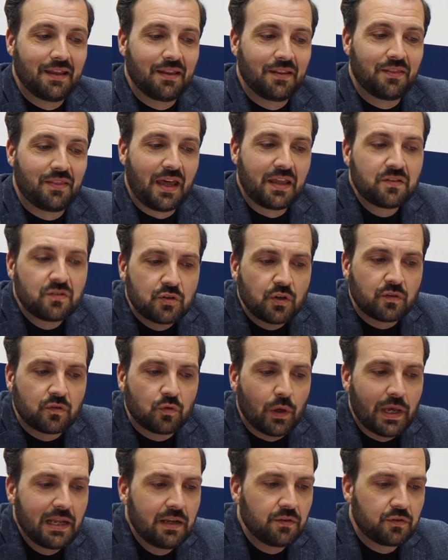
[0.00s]
That's just
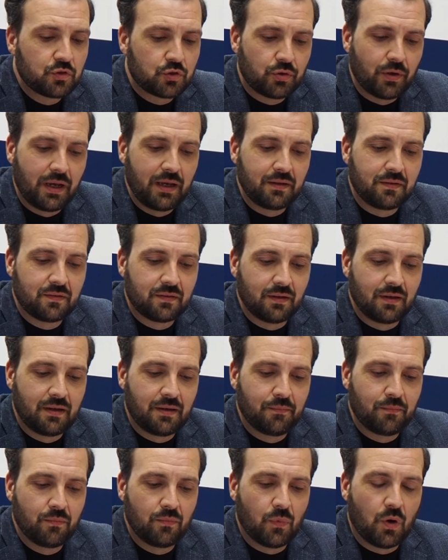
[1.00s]
to illustrate
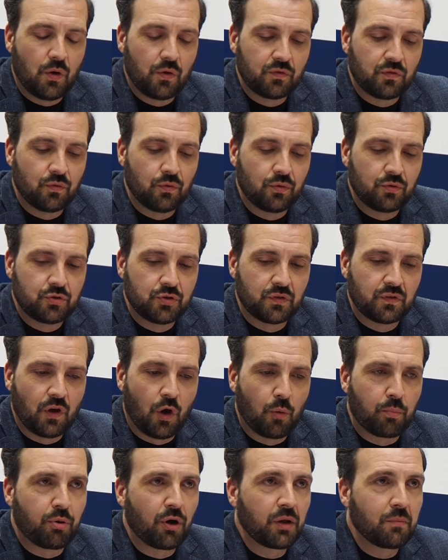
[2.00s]
also just
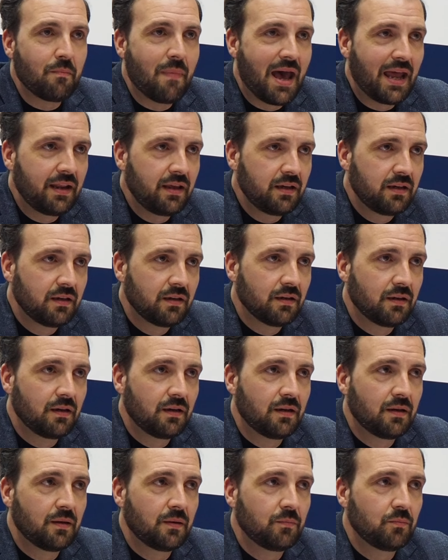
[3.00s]
how pragmatic
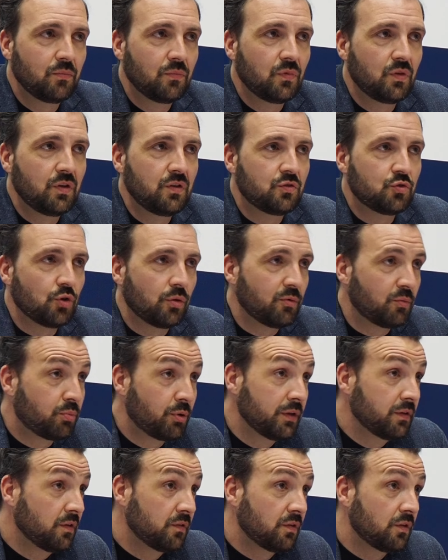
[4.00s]
these German
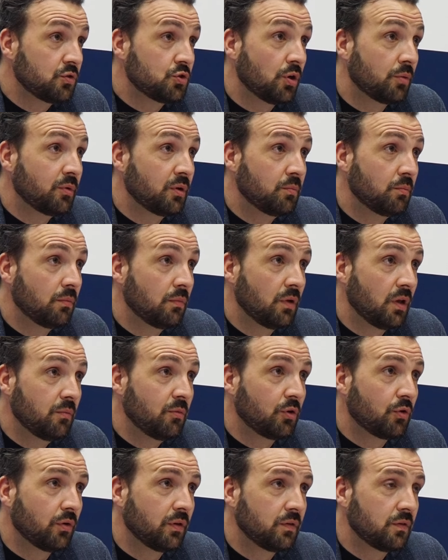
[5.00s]
printers and German
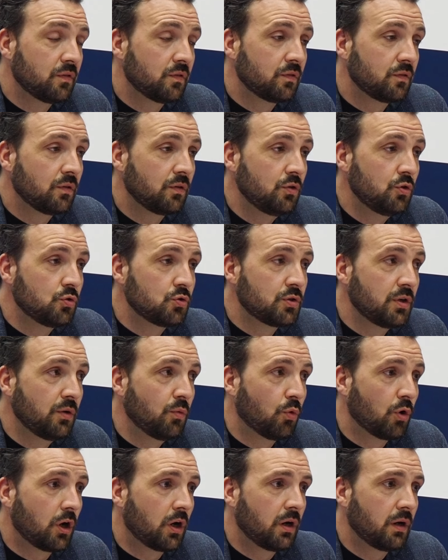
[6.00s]
immigrants usually
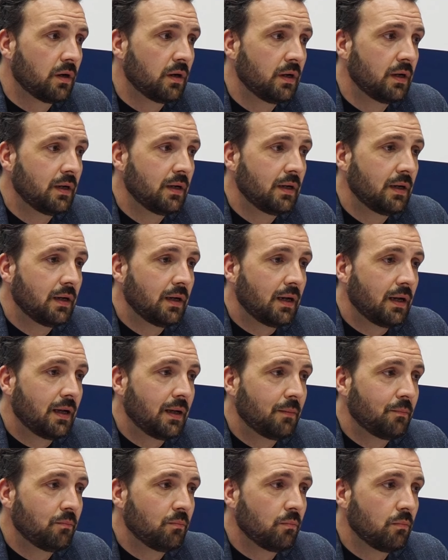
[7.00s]
were,
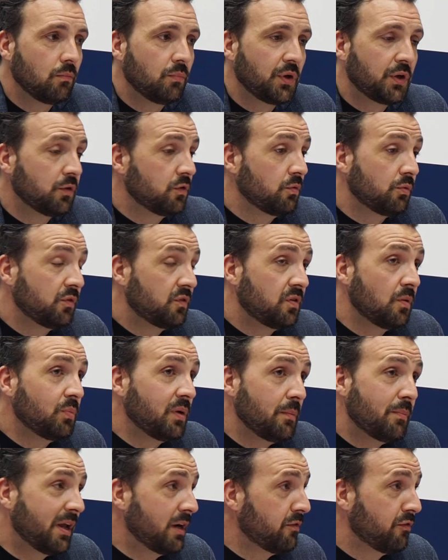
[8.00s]
because it was
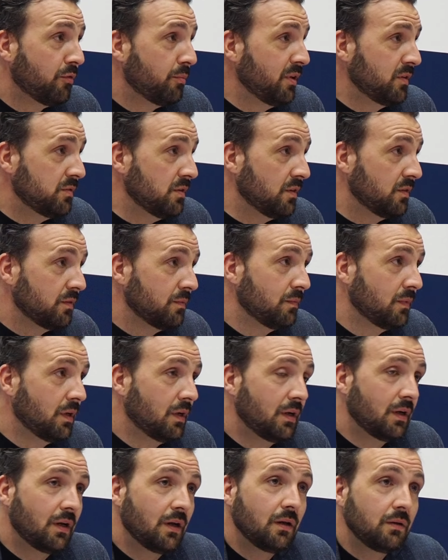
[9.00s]
simply better for business.
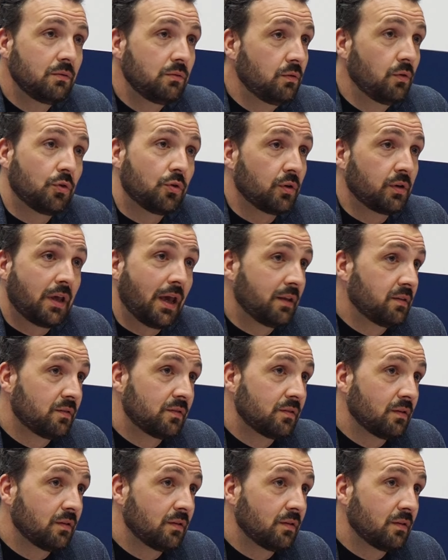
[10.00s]
You could get,